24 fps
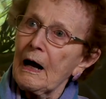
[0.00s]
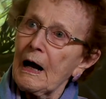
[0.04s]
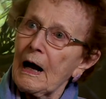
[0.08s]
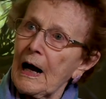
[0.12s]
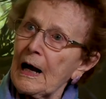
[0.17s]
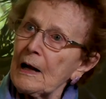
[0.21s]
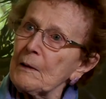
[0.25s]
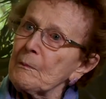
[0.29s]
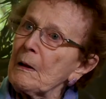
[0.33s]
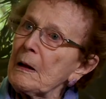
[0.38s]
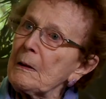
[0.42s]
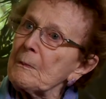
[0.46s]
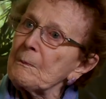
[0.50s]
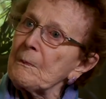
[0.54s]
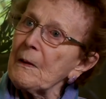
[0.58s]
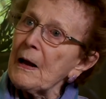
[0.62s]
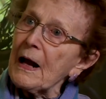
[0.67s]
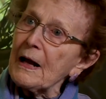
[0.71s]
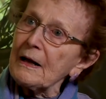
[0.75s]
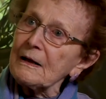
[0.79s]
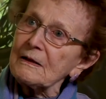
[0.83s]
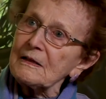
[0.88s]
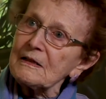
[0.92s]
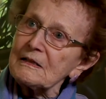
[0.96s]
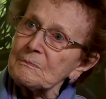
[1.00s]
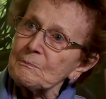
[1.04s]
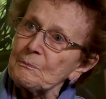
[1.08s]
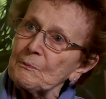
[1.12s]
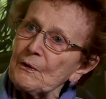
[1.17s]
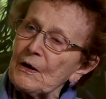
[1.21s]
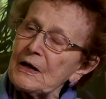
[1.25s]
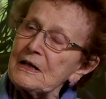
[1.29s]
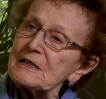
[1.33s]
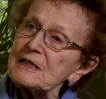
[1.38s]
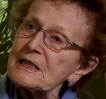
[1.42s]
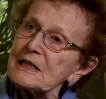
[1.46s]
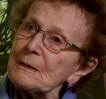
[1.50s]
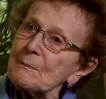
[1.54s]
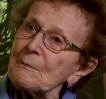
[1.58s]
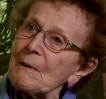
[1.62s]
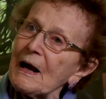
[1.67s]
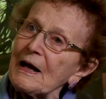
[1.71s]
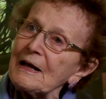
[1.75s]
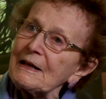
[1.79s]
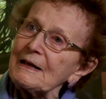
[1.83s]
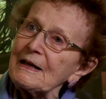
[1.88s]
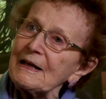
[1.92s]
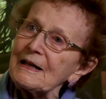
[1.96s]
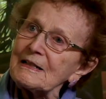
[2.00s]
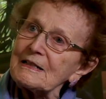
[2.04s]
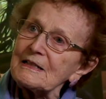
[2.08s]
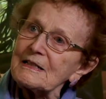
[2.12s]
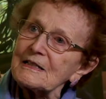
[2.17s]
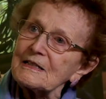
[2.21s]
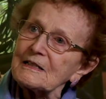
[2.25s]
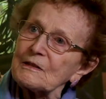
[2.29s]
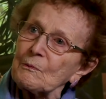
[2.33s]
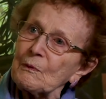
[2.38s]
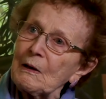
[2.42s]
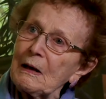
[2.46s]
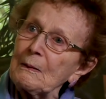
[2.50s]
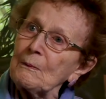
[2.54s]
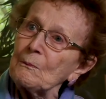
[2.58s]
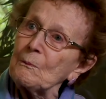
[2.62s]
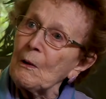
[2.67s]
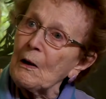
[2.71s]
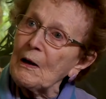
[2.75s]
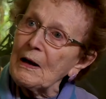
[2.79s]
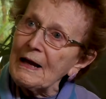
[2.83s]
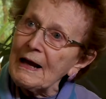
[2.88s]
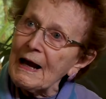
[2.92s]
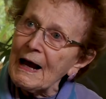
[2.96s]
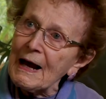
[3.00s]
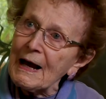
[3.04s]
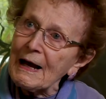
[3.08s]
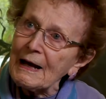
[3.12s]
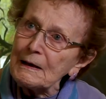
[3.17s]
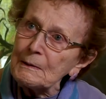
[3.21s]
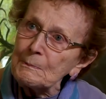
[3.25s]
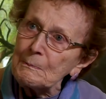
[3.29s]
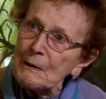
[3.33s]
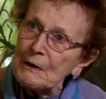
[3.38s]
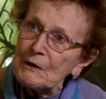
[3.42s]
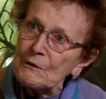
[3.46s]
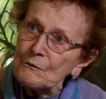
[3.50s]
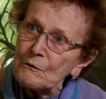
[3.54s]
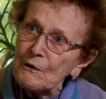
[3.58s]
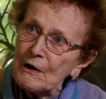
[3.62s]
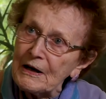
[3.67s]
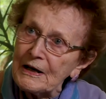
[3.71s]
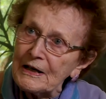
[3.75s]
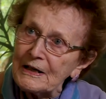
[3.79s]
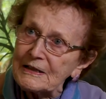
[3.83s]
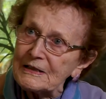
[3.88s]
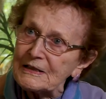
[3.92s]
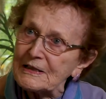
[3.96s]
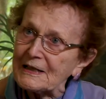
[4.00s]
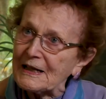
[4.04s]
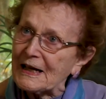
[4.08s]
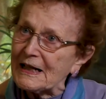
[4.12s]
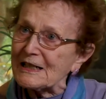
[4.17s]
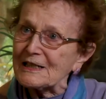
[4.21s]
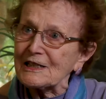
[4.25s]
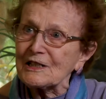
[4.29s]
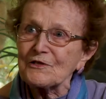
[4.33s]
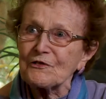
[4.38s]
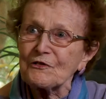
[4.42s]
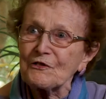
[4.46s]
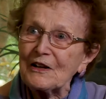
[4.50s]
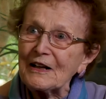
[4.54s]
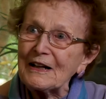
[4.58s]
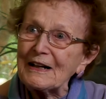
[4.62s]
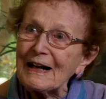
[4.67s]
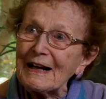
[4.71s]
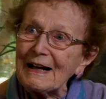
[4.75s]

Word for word: I went back to raising my kids the same way I'd been raised. Let's fit